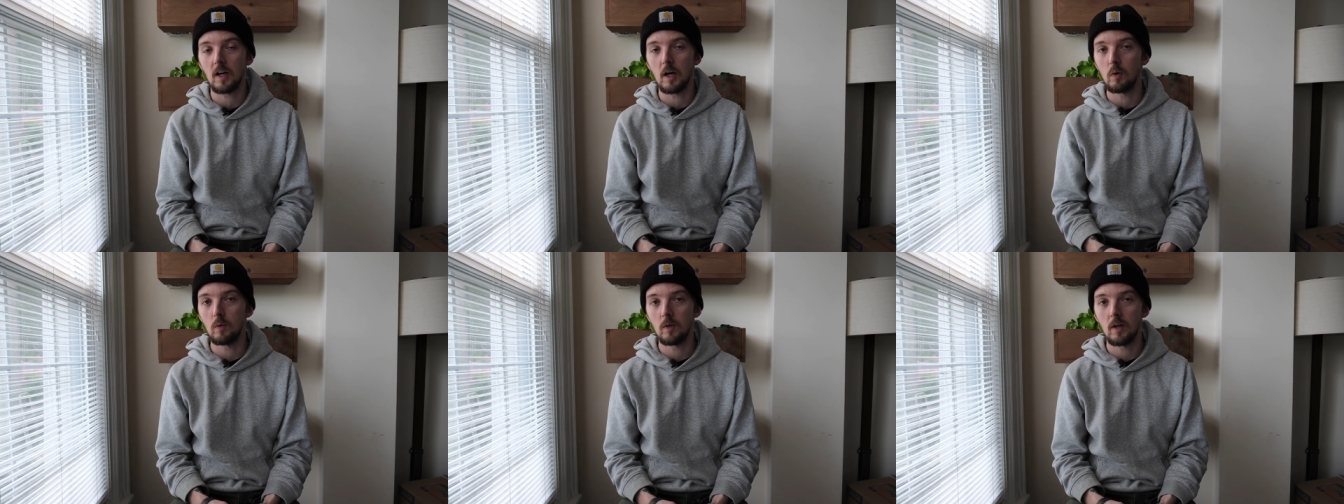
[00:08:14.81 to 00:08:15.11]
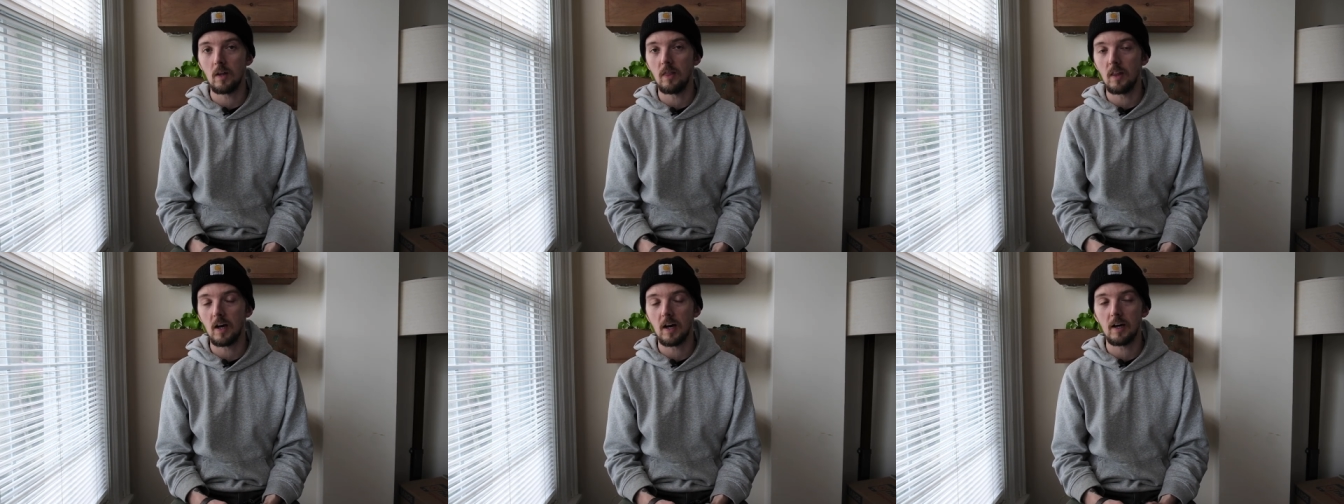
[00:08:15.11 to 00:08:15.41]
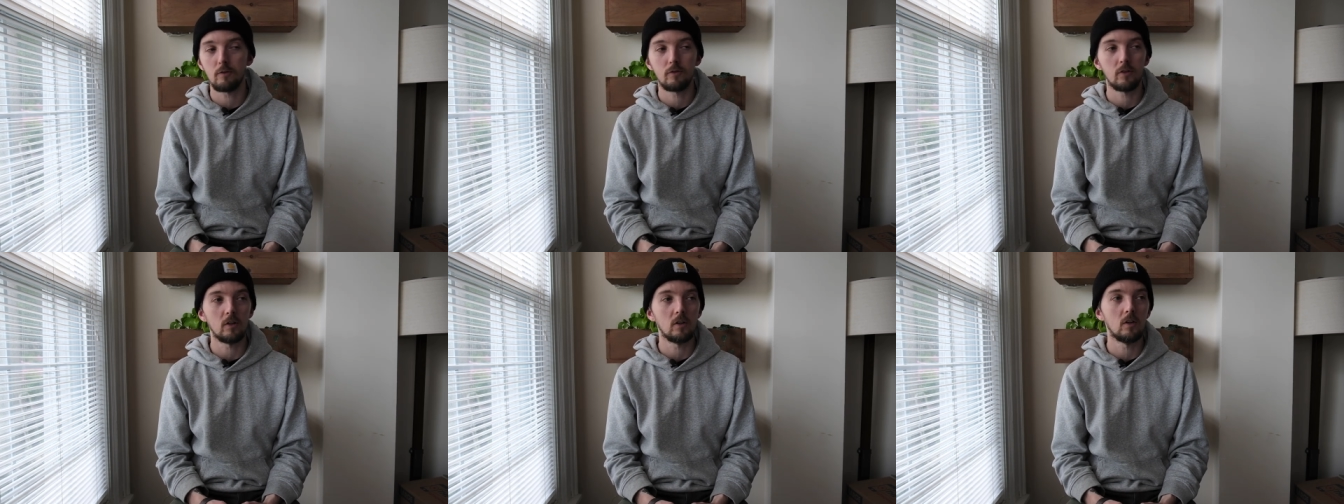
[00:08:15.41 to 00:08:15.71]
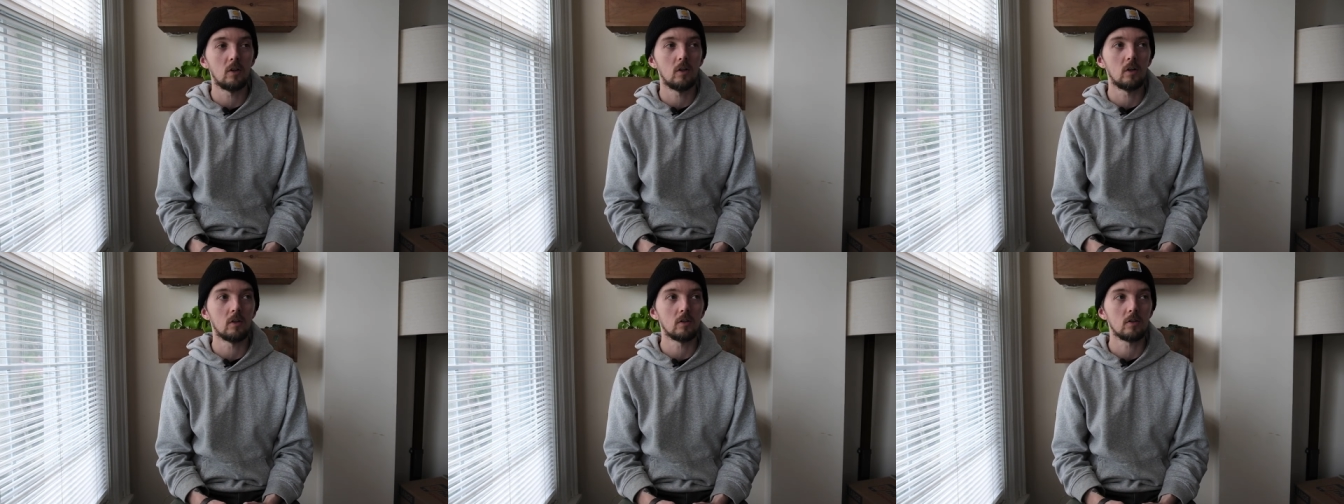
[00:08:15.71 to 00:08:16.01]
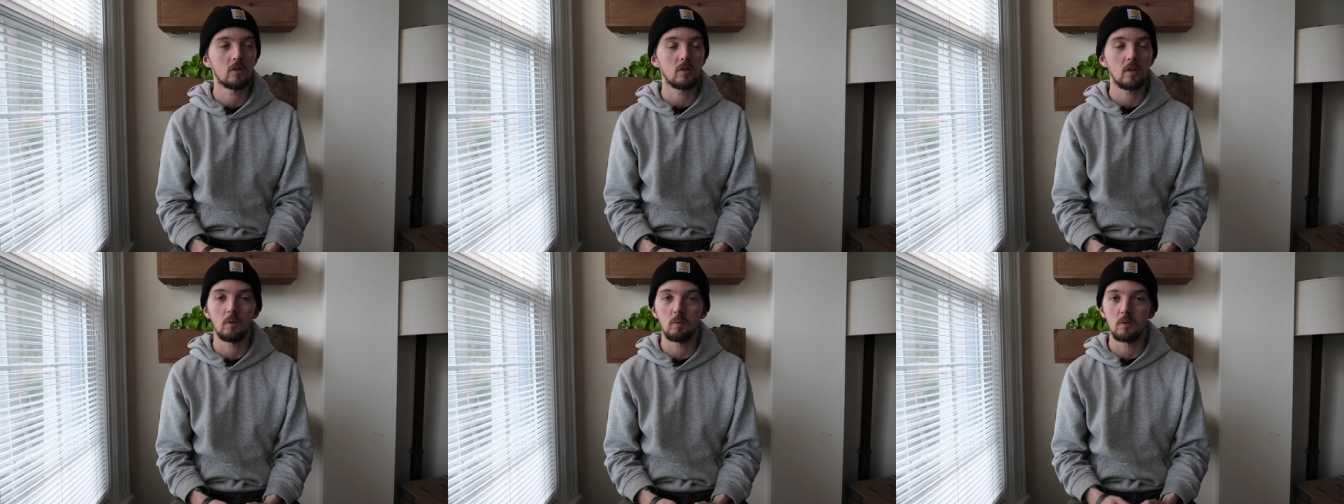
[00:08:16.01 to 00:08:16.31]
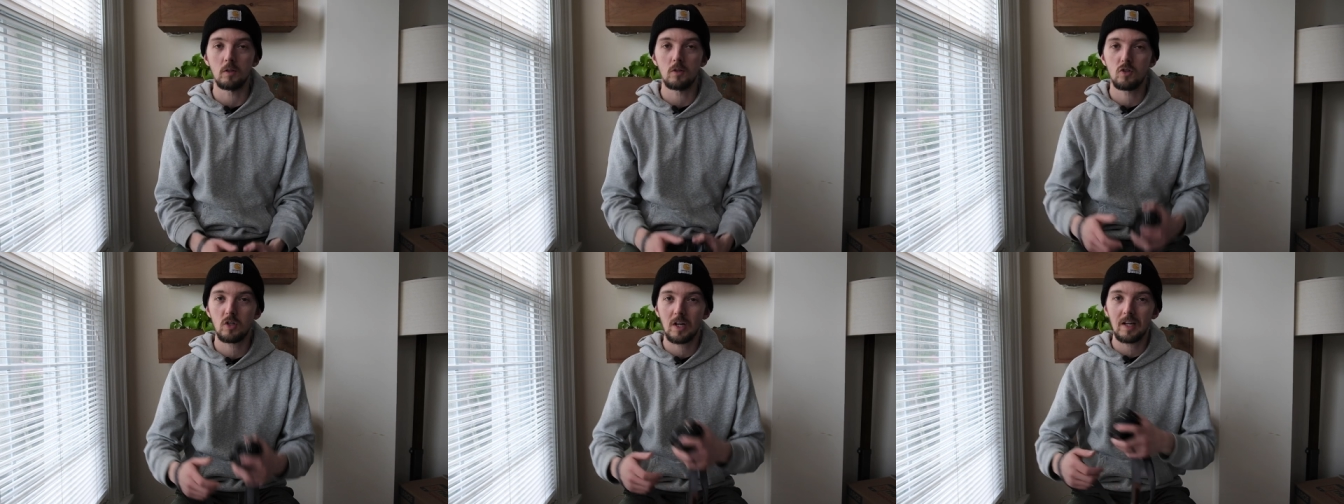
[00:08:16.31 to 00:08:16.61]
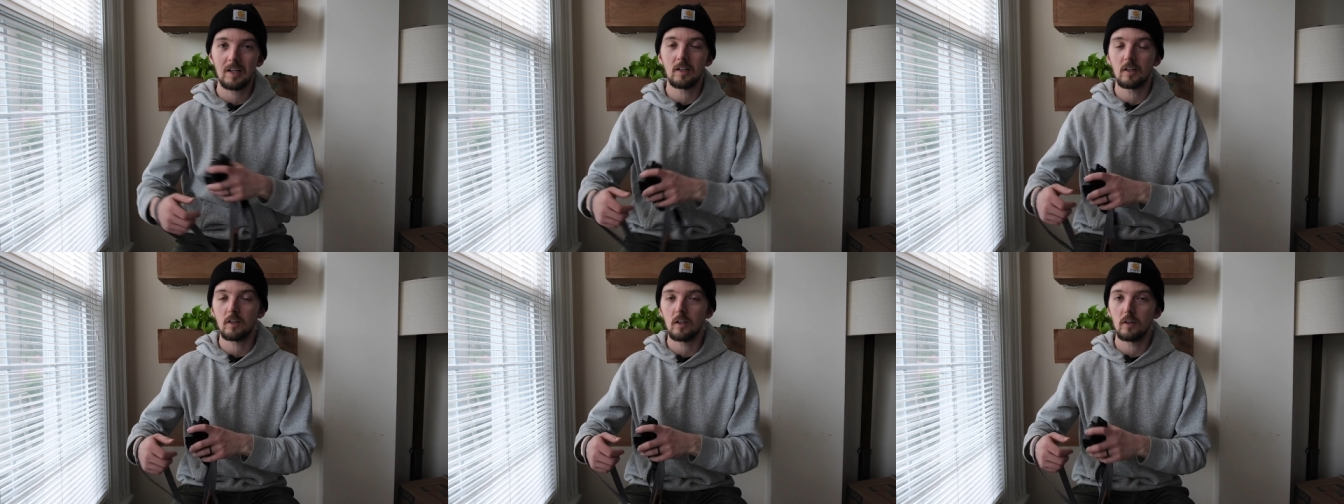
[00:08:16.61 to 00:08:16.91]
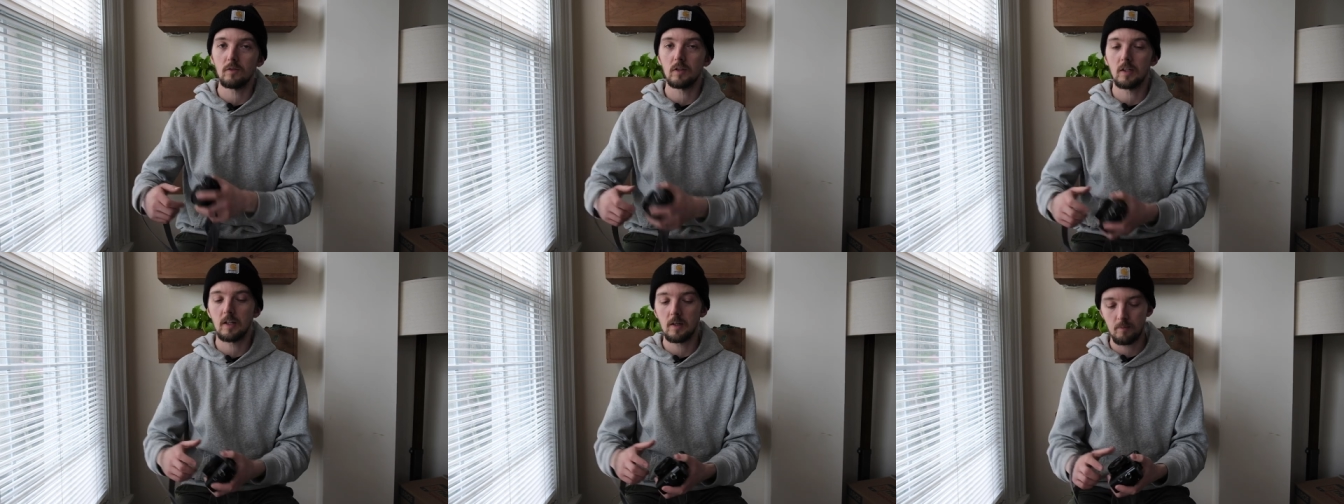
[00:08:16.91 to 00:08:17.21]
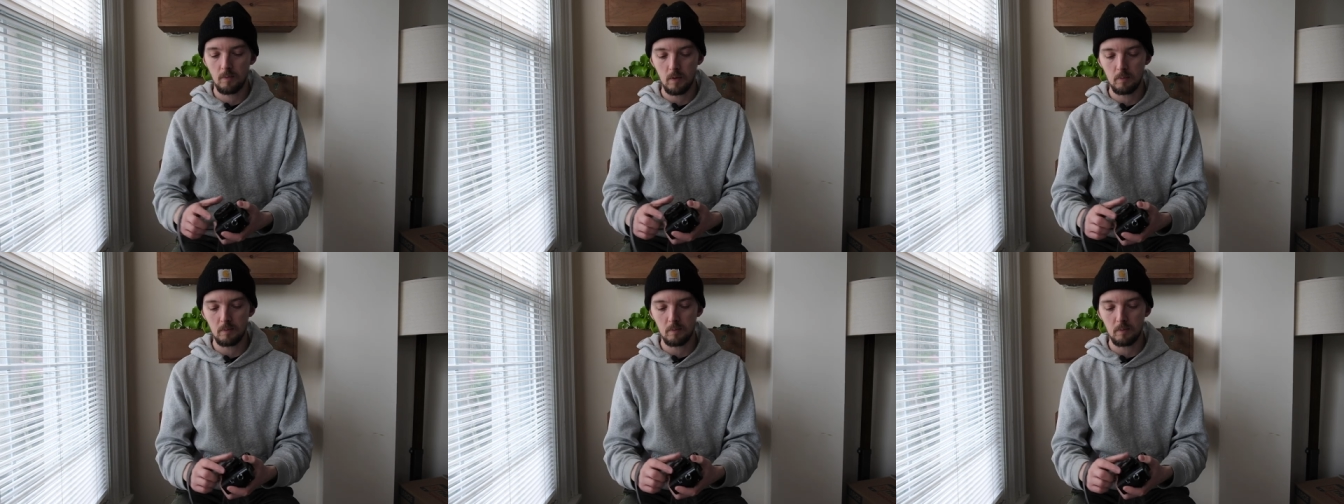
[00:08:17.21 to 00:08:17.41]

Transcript: out in that for long, so I would try to cover it,